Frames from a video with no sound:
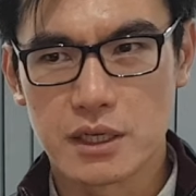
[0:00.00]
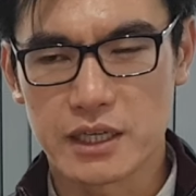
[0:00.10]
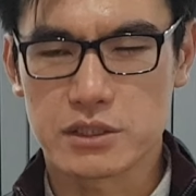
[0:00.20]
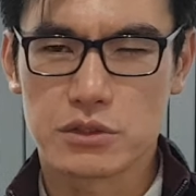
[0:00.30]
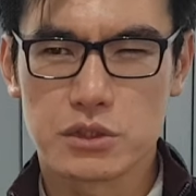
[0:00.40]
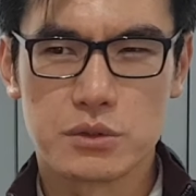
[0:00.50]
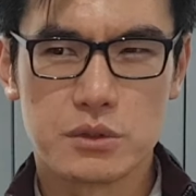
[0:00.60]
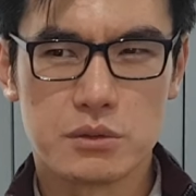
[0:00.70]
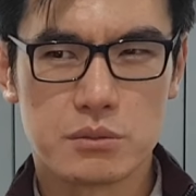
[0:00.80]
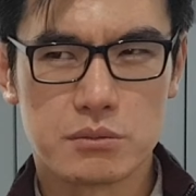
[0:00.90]
Actually, I'll show
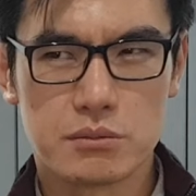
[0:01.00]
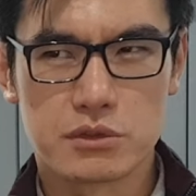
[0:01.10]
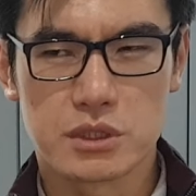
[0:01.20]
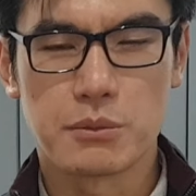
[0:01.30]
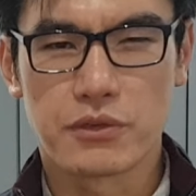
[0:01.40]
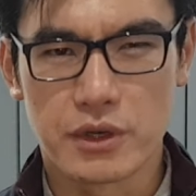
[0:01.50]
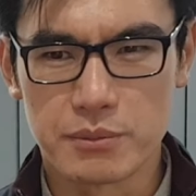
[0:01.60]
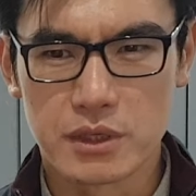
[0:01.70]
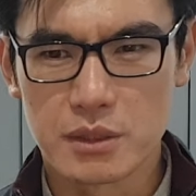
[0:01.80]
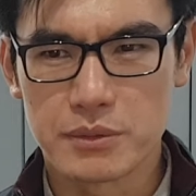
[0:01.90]
you some of
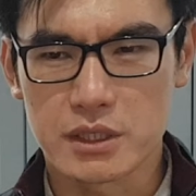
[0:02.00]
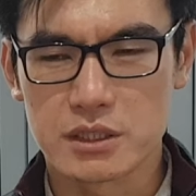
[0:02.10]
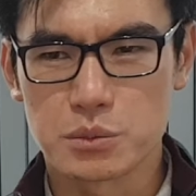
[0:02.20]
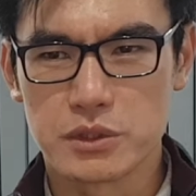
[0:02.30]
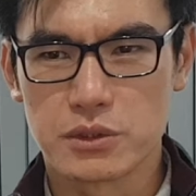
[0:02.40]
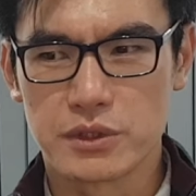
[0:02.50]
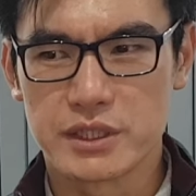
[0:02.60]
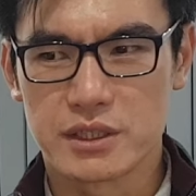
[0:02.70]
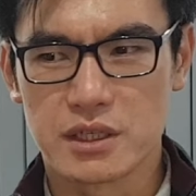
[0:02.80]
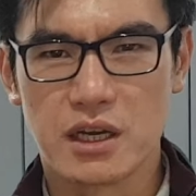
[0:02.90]
them because we've
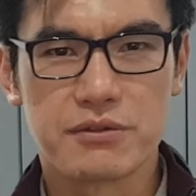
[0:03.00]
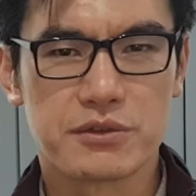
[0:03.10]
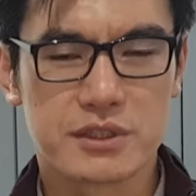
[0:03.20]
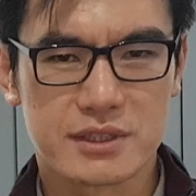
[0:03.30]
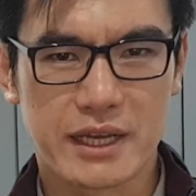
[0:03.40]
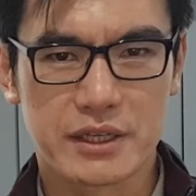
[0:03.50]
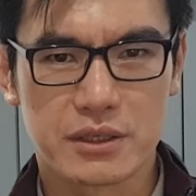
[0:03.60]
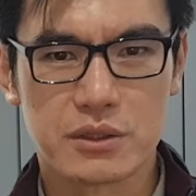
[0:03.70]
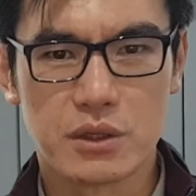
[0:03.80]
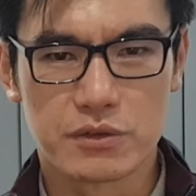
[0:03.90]
already done half of the snagging
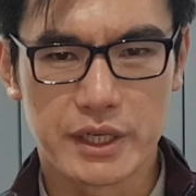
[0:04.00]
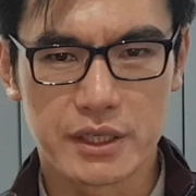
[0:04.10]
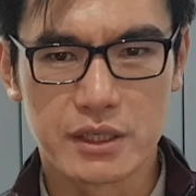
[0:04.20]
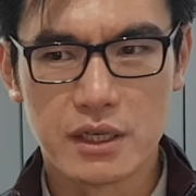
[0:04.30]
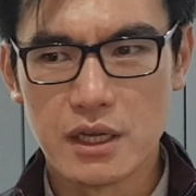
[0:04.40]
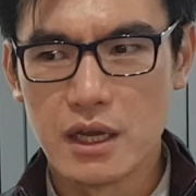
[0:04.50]
already.